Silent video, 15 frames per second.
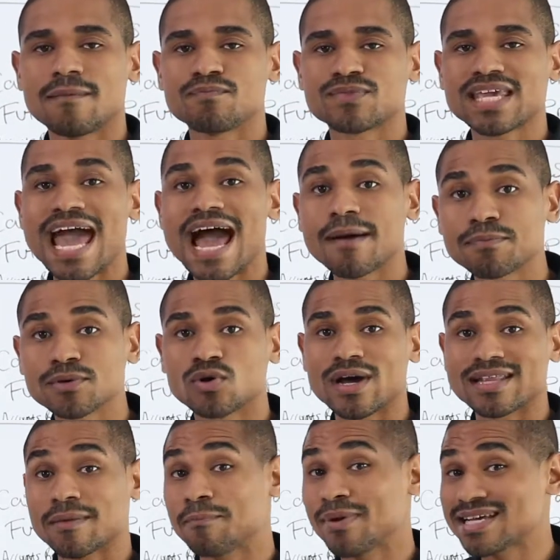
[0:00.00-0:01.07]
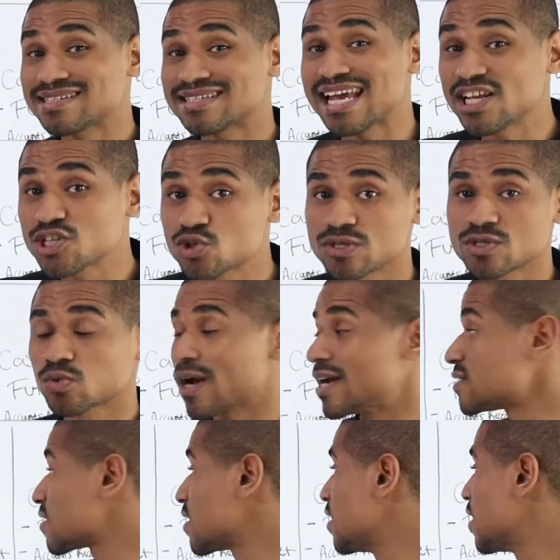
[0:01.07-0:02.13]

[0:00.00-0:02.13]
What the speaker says: capital at the best interest rates